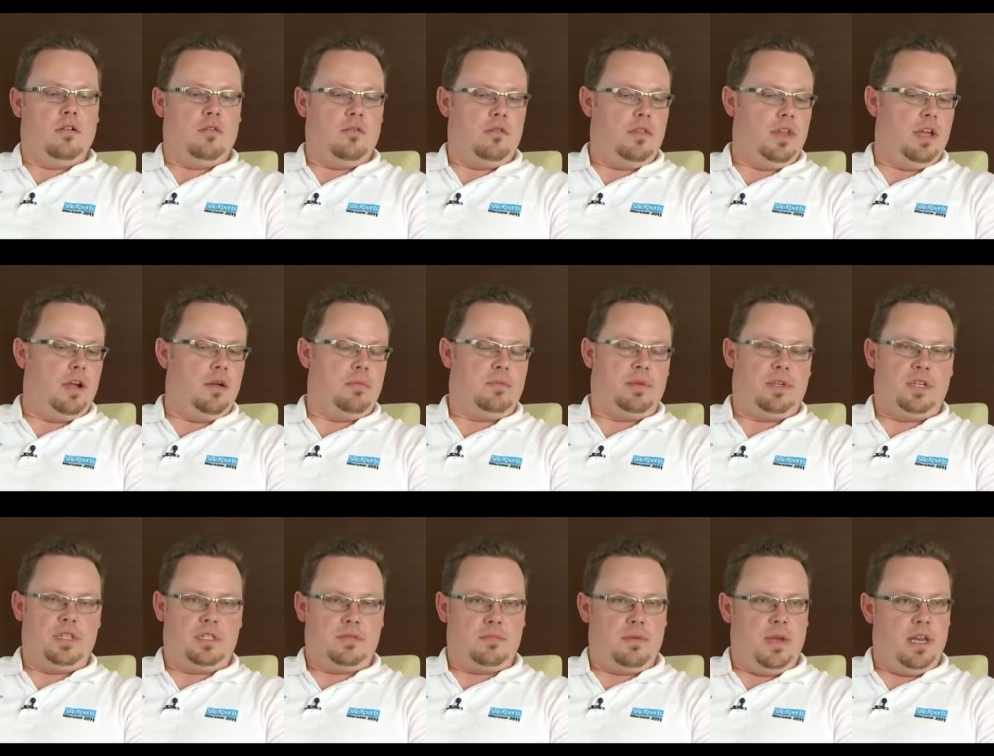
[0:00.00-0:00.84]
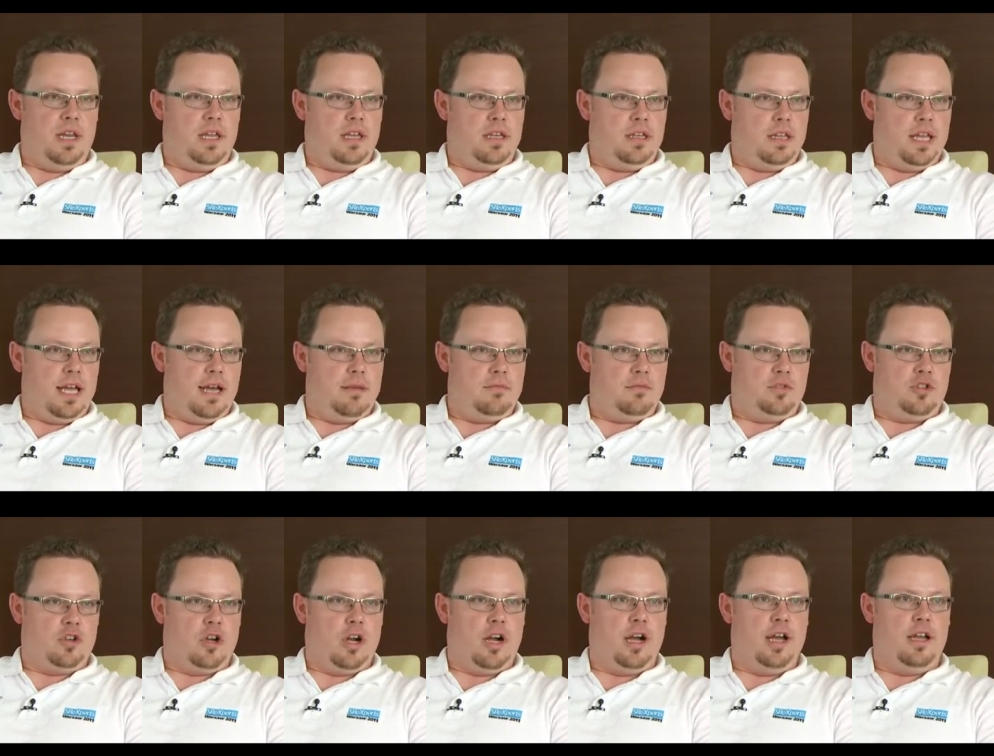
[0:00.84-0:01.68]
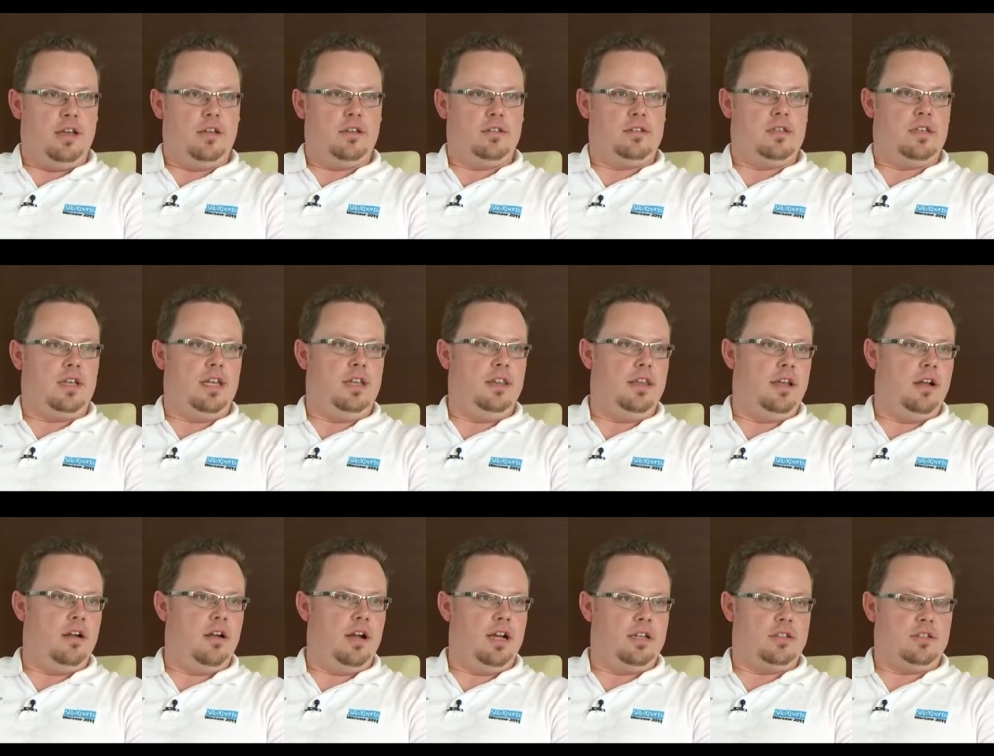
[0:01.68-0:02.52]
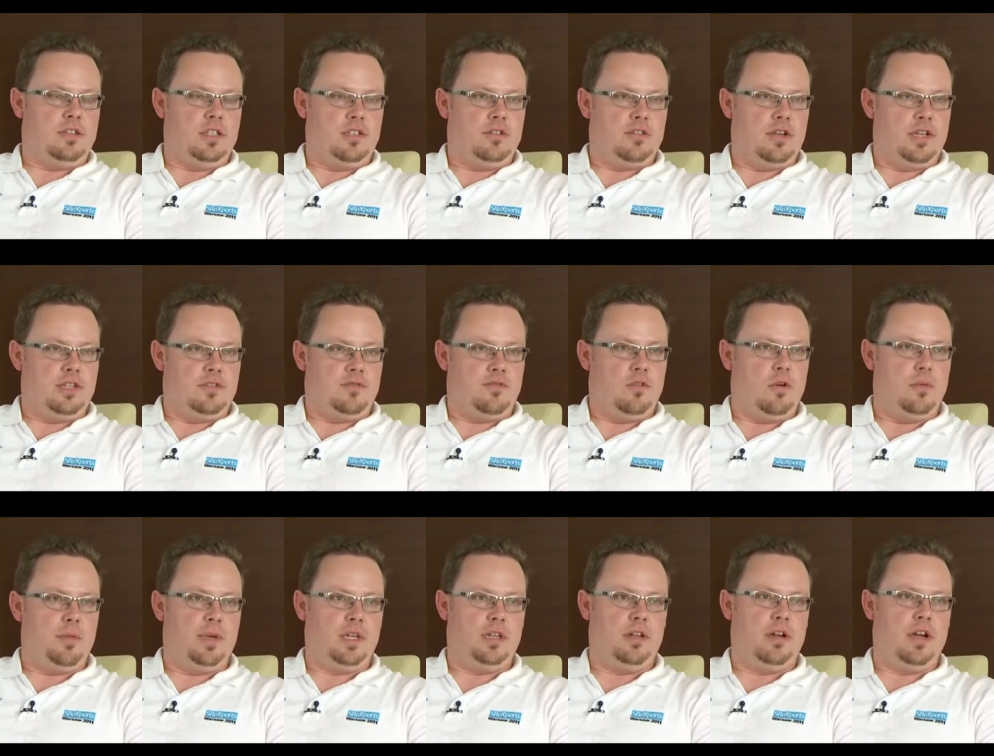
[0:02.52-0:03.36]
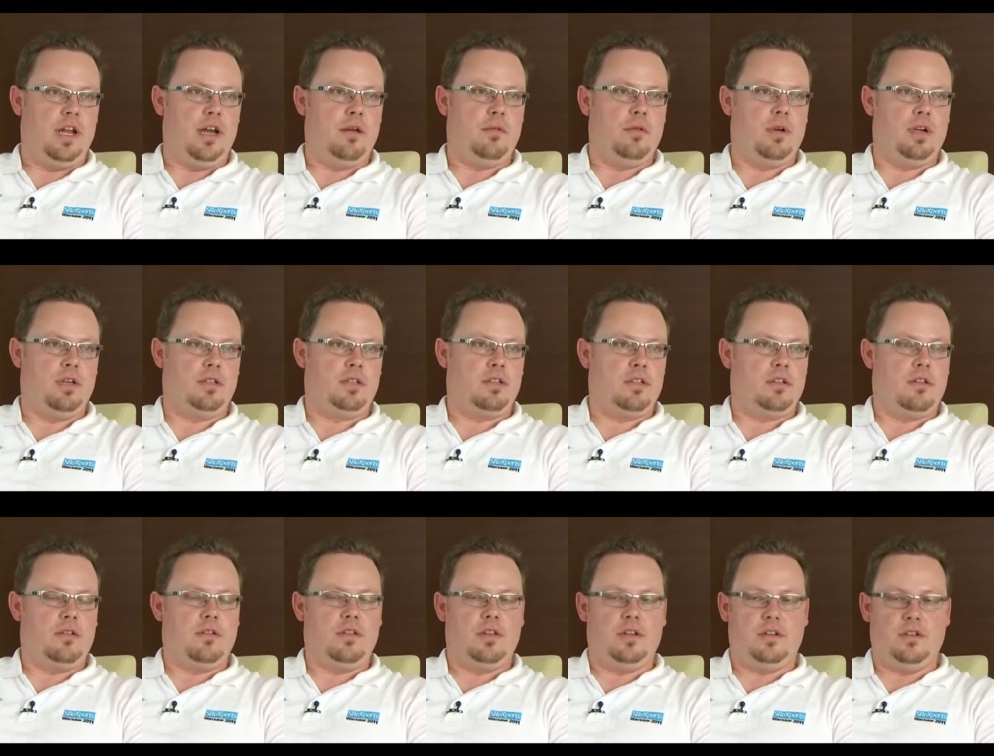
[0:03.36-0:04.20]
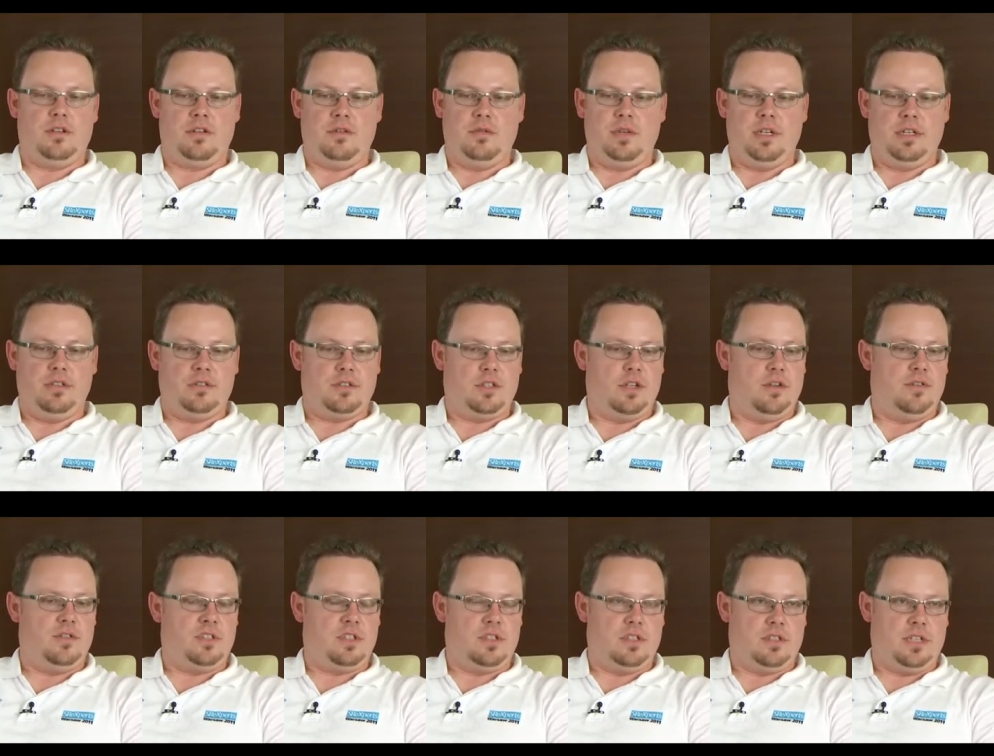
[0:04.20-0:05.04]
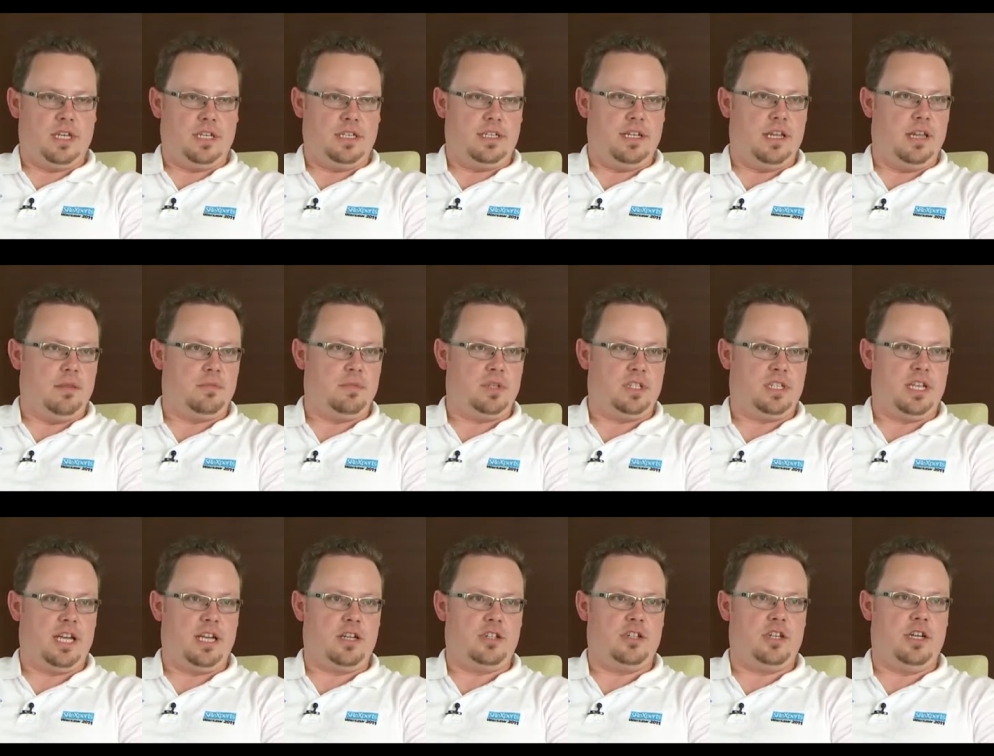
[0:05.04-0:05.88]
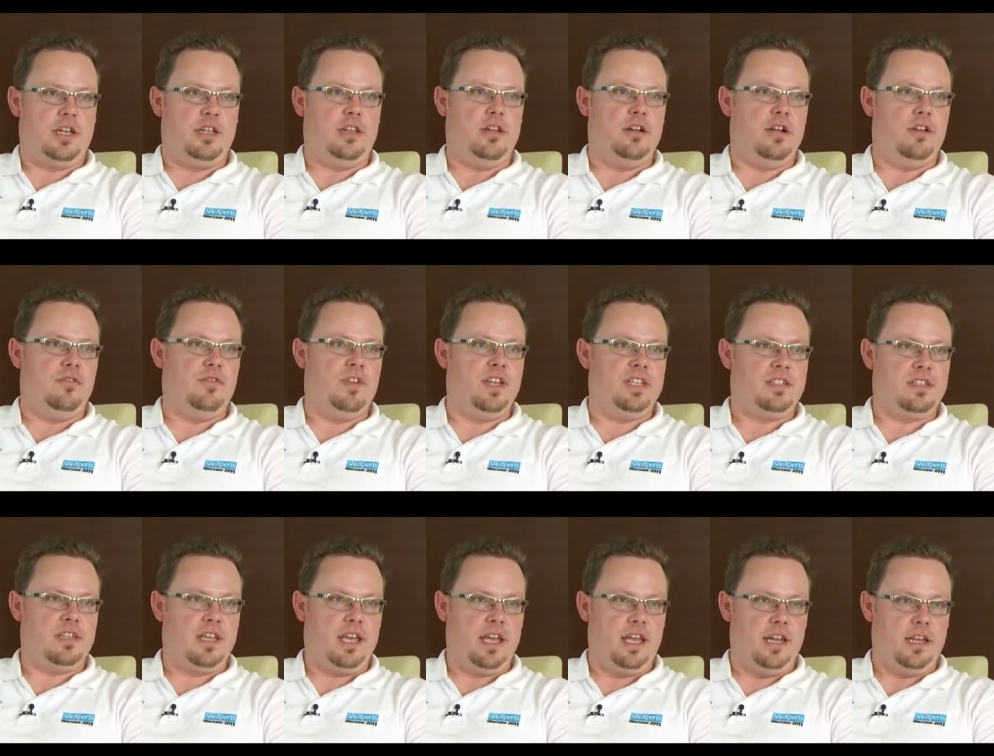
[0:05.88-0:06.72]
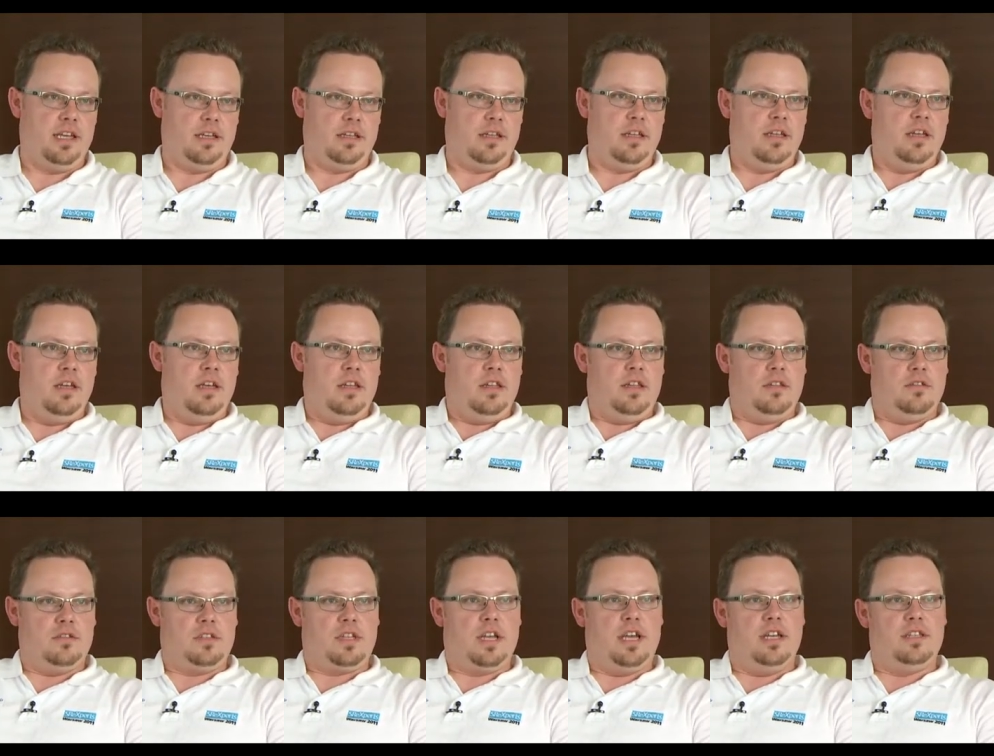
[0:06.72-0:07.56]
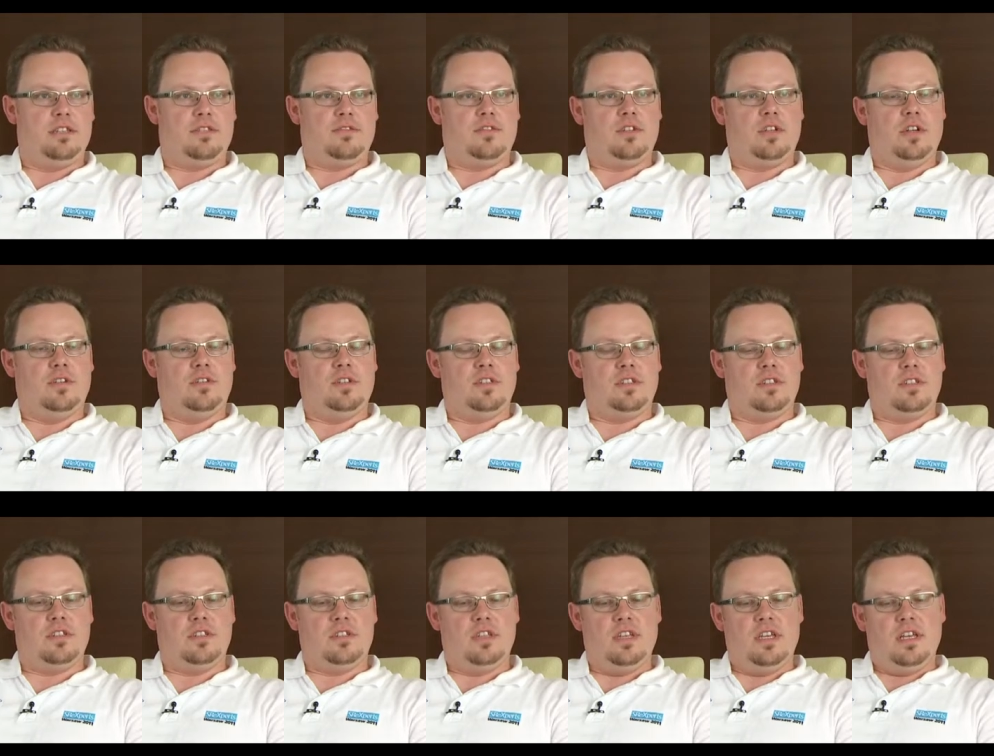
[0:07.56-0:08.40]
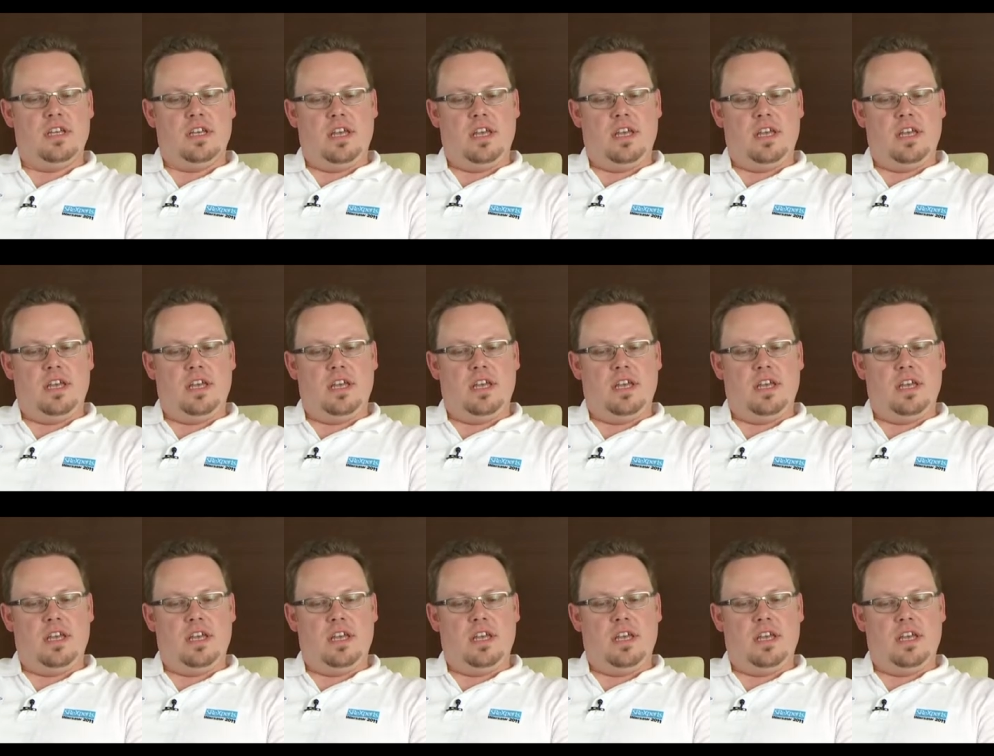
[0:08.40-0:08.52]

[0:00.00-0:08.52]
participating in lab trials and they're actually transforming their networks. They're doing services like teleprotection, and they're investigating those kinds of services.